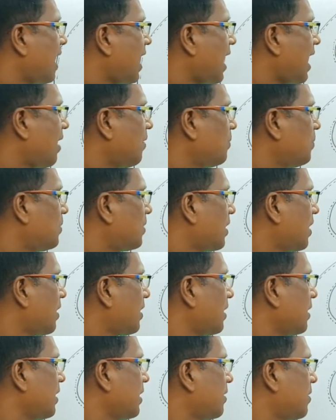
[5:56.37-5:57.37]

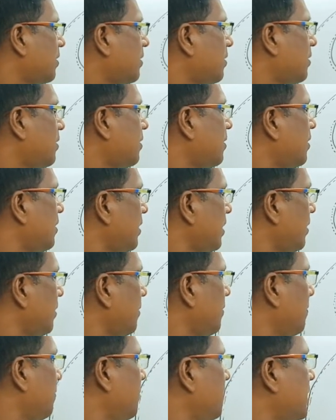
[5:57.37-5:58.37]
outer
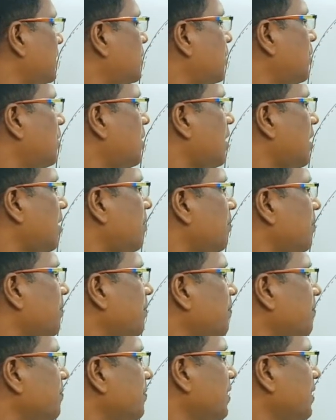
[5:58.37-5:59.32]
mesoderm